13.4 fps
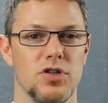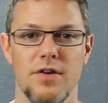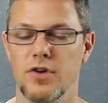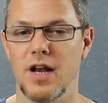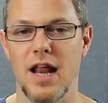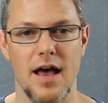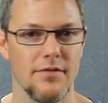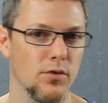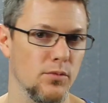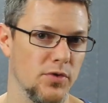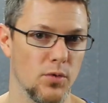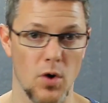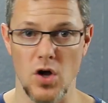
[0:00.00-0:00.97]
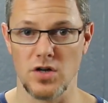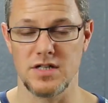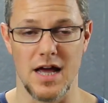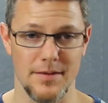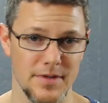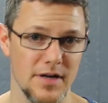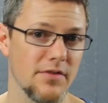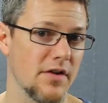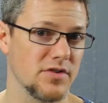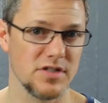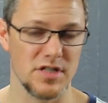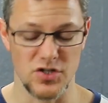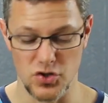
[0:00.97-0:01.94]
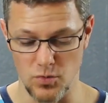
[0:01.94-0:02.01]
You're never going to have the wrong time. You never have to
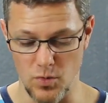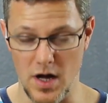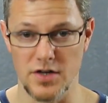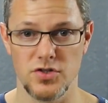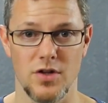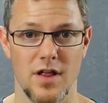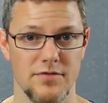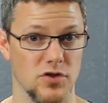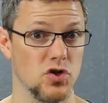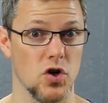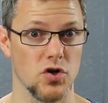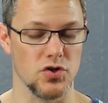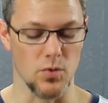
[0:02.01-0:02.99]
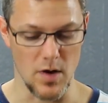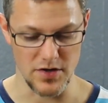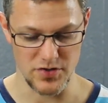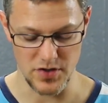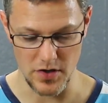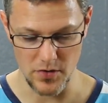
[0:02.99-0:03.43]
set your watch. You'll have to charge your watch